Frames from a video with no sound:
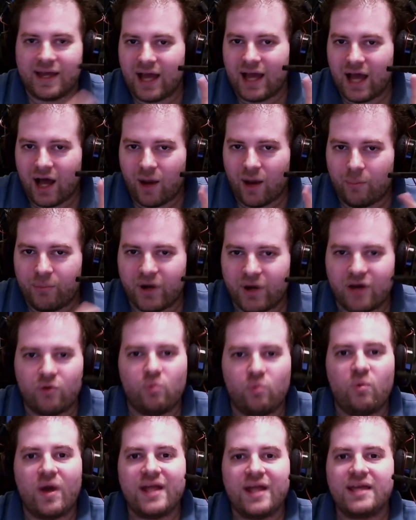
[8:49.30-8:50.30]
But
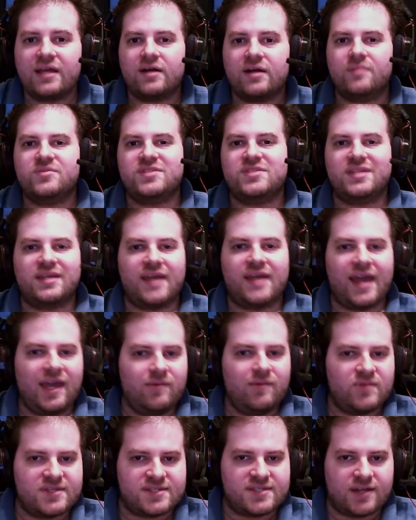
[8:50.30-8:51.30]
when it comes to game
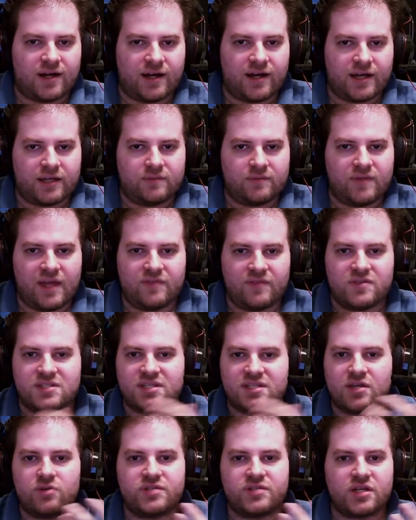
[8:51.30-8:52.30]
design and the
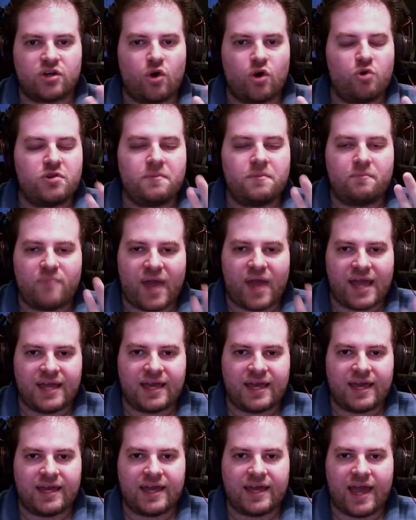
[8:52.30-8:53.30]
skills that go with
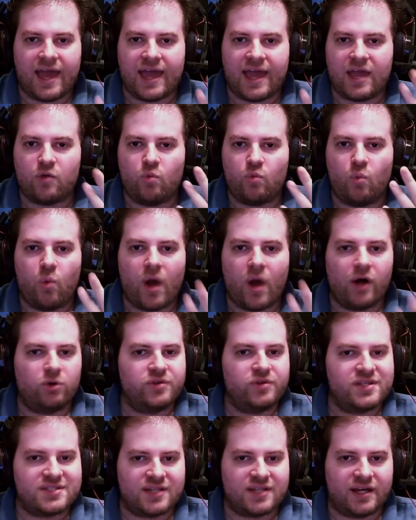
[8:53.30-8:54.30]
making a
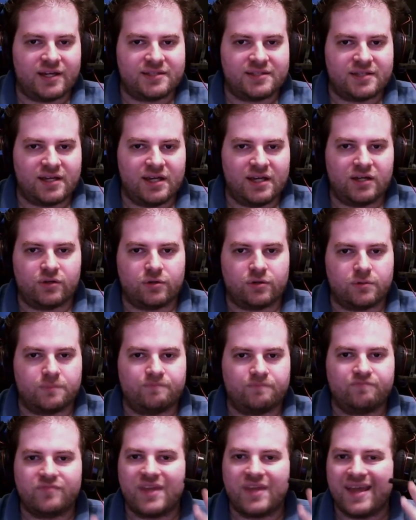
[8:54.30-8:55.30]
well-designed title,
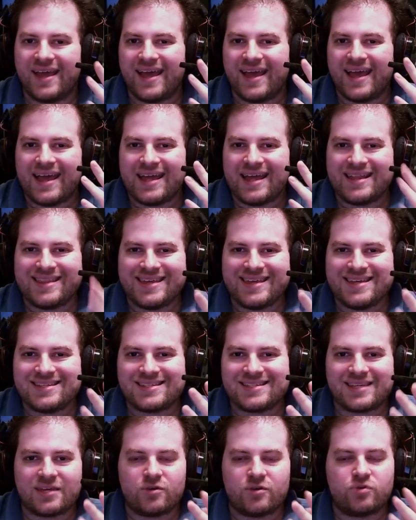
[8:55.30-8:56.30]
these
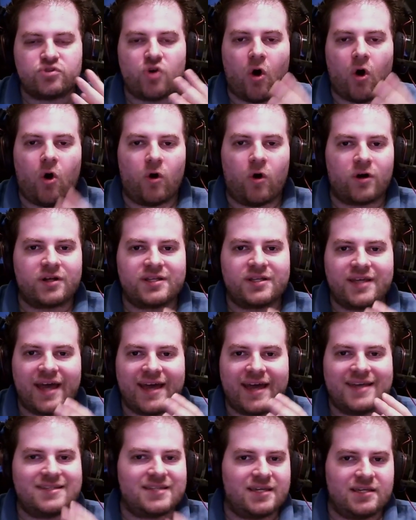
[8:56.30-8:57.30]
skills aren't
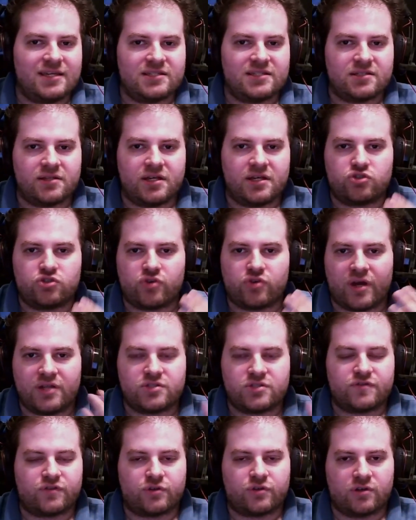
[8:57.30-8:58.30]
as easily
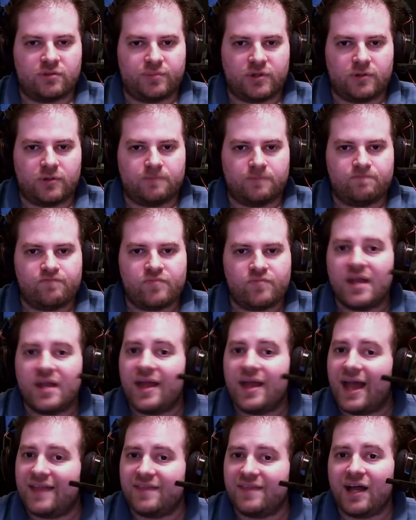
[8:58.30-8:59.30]
transferable.
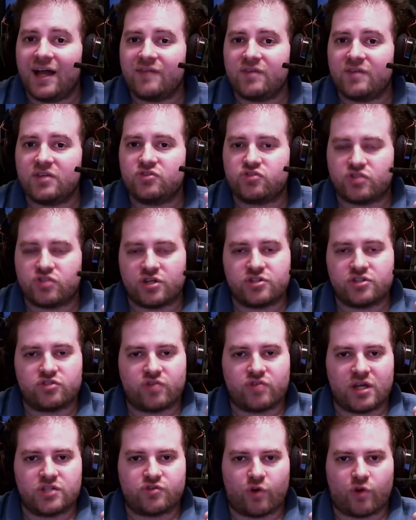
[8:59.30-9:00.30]
And not even just
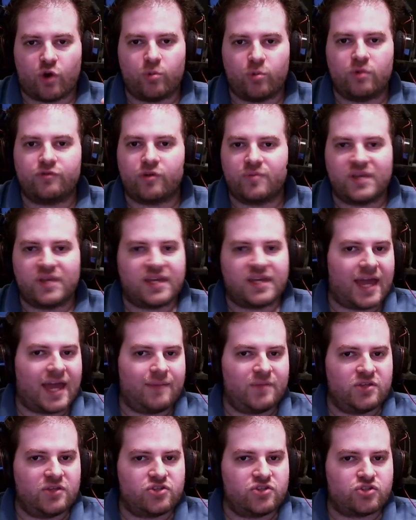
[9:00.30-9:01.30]
transferable from the game
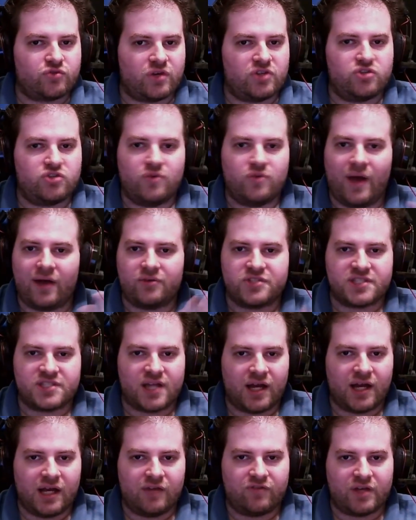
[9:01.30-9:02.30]
industry to outside
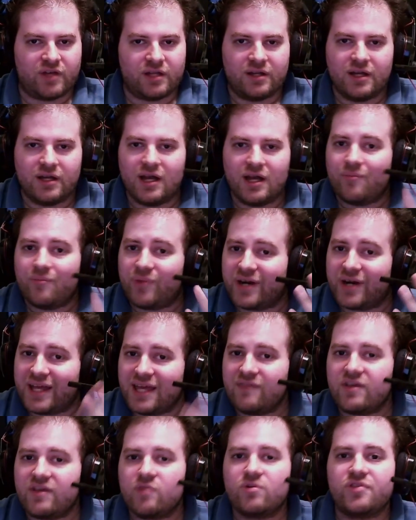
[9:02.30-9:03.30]
of it, but
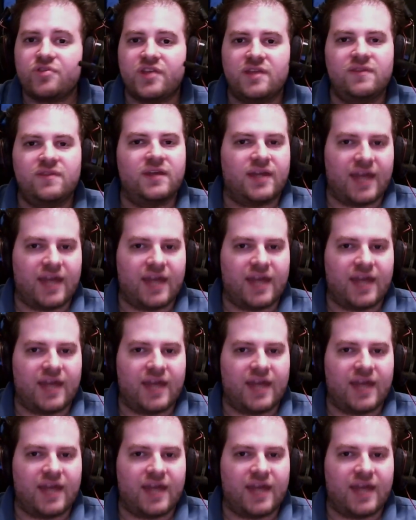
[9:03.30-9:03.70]
even within the game